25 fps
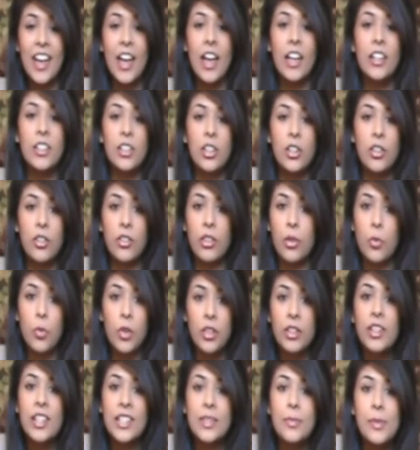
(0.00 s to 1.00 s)
And you know, they weren't
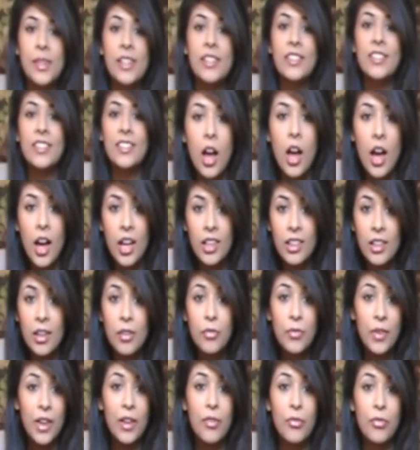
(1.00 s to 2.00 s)
lesbians. I love
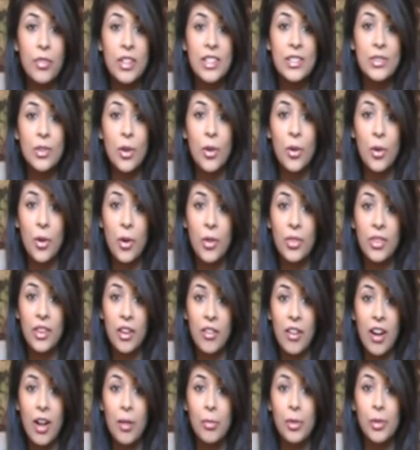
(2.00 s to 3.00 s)
every song on their
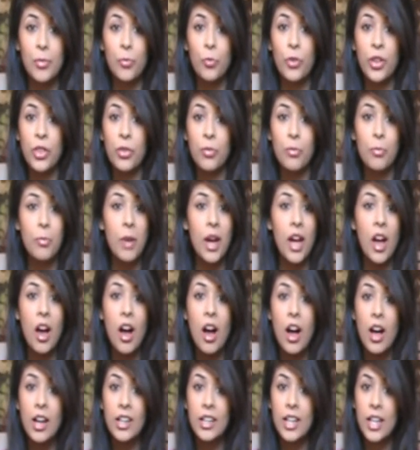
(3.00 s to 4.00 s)
album with my
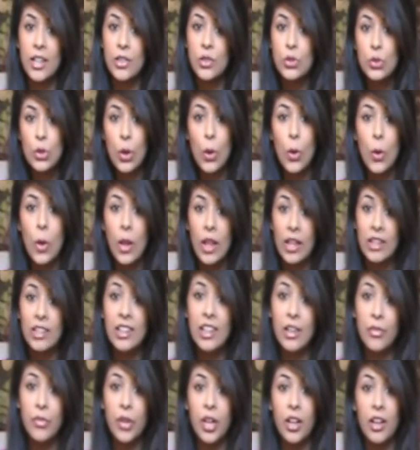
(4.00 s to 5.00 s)
heart and soul and
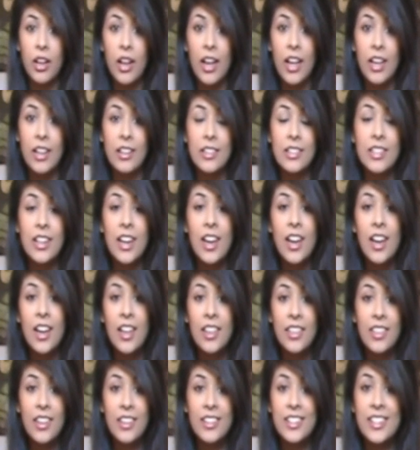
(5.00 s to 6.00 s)
liver, and
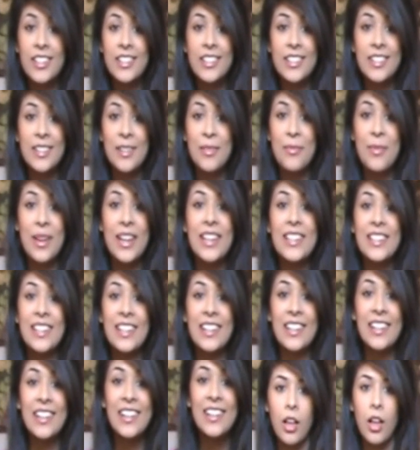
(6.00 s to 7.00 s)
they're just
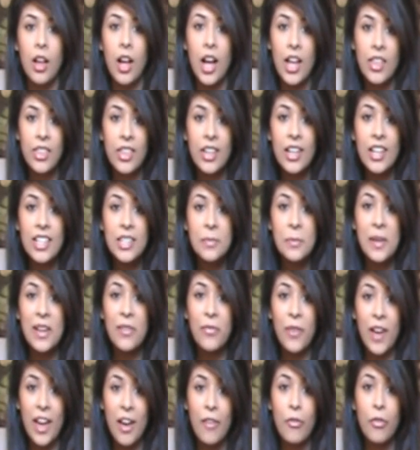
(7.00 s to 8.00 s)
amazing. I think I speak for
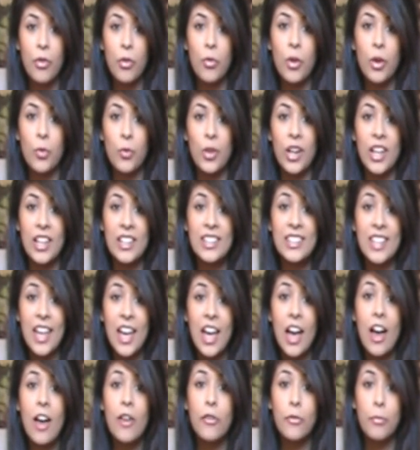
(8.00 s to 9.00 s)
everyone when I say
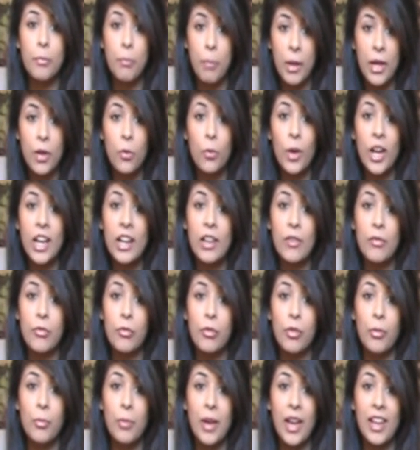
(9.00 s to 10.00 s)
I've been waiting for a
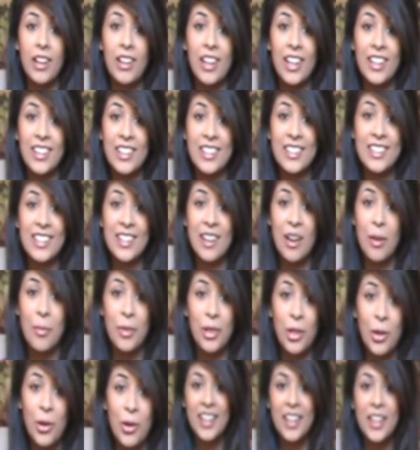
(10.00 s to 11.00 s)
band like this to come
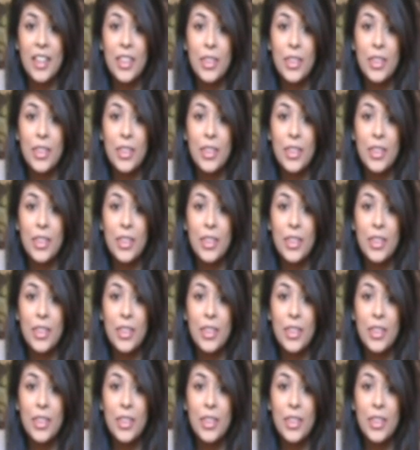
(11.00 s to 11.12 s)
along.